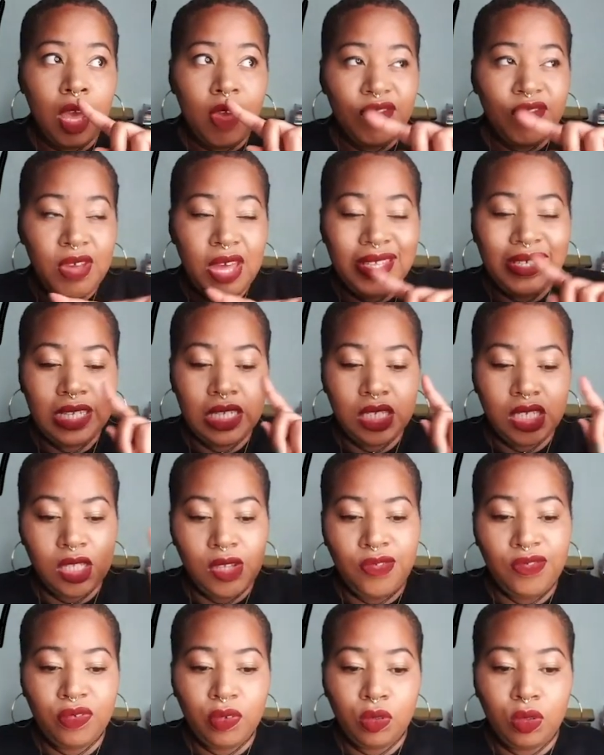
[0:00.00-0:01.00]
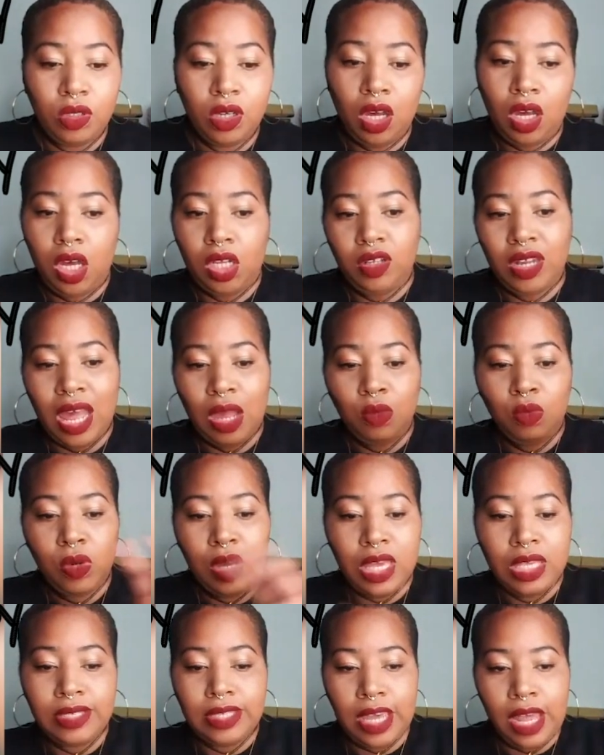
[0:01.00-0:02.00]
versus the Fool card, like what
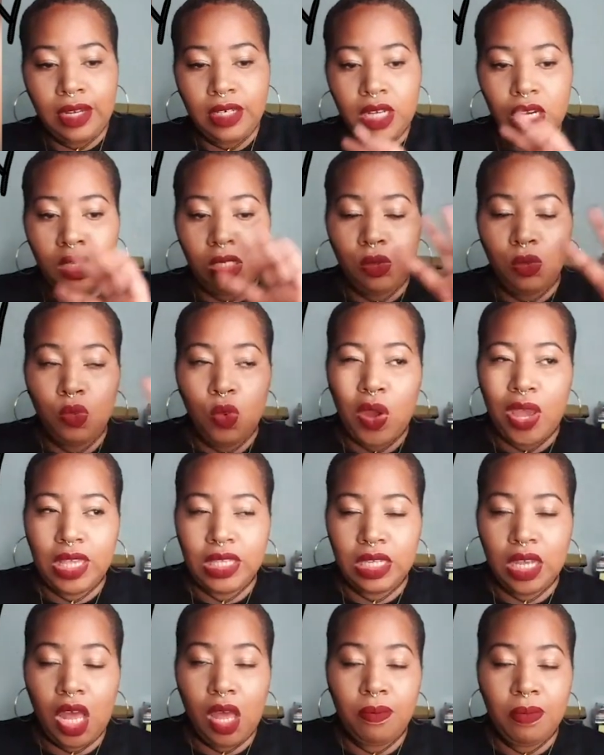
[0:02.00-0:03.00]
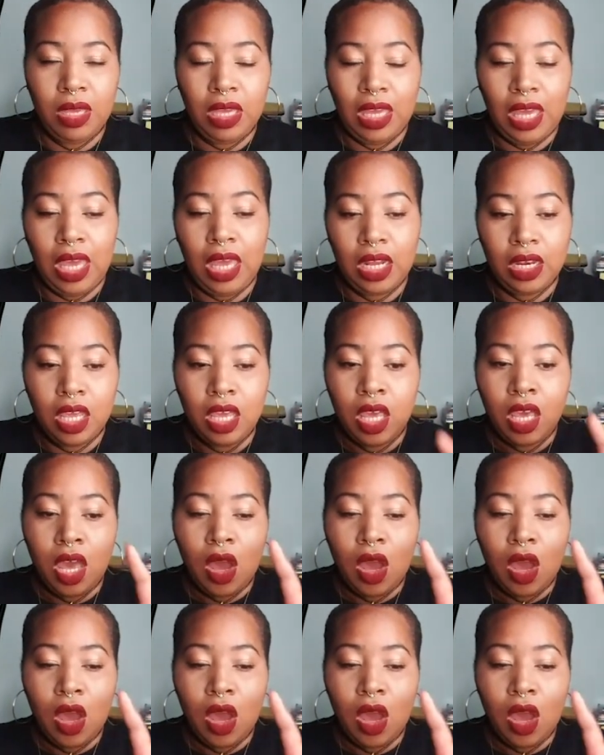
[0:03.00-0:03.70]
is ending, what is coming in,